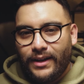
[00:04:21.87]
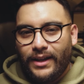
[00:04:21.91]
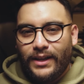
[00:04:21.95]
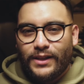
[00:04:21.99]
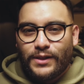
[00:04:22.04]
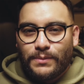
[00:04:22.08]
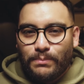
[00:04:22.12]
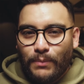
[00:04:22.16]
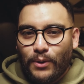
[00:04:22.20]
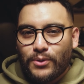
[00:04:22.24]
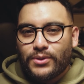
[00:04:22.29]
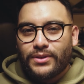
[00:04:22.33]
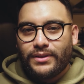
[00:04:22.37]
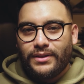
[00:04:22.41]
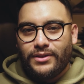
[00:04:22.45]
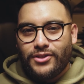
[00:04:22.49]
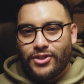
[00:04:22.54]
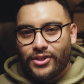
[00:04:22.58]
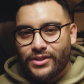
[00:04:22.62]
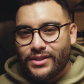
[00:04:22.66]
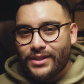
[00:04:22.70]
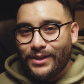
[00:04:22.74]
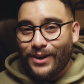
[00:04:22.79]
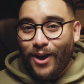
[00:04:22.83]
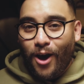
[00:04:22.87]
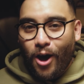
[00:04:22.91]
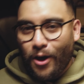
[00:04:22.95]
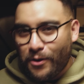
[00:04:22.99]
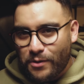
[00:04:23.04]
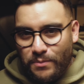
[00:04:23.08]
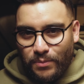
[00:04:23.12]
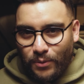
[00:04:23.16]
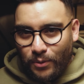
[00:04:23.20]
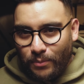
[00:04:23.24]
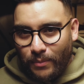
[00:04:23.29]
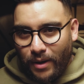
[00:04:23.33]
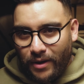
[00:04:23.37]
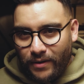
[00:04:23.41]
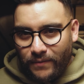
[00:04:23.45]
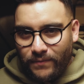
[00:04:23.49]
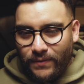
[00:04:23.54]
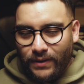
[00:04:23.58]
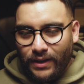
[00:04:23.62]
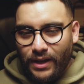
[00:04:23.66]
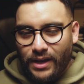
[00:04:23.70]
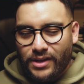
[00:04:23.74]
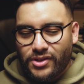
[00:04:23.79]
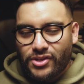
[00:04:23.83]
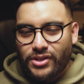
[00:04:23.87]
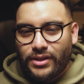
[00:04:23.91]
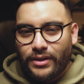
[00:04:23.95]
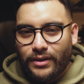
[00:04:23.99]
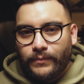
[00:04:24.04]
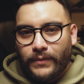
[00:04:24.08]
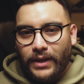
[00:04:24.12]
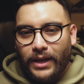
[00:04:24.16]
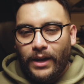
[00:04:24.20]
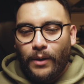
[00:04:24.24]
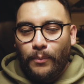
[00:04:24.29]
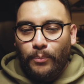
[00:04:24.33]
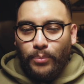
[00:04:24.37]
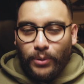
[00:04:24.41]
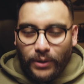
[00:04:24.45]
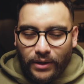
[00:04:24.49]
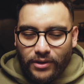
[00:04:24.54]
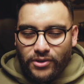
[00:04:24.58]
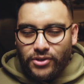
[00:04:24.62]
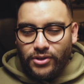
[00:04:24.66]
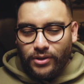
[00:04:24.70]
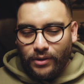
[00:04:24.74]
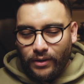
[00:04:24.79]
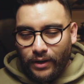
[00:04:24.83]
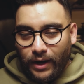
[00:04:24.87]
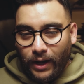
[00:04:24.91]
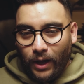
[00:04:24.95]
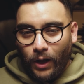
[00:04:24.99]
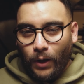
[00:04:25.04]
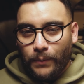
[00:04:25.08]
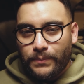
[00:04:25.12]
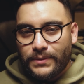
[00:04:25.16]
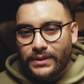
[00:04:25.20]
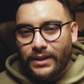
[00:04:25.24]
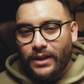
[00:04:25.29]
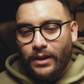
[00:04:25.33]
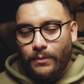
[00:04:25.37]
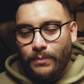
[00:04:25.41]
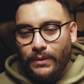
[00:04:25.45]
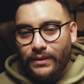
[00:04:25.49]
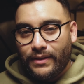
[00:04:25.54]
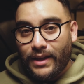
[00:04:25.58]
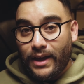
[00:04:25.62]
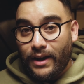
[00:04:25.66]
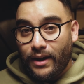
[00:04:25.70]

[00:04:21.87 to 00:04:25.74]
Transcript: It's mostly just an audible modification, and I'm pretty sure it helps keeping that